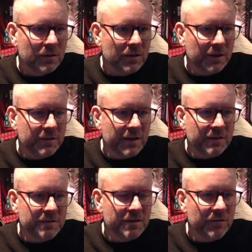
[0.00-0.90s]
Like
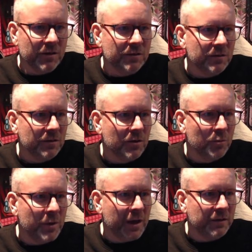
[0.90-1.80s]
that, save it, go
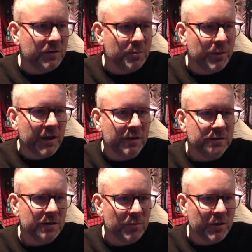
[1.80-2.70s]
back to the page,
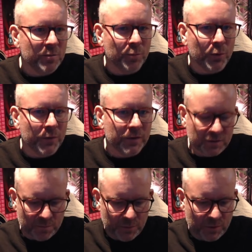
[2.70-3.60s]
and we import this
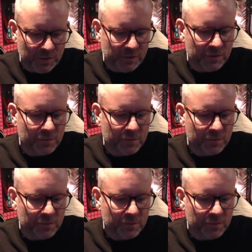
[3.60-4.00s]
component,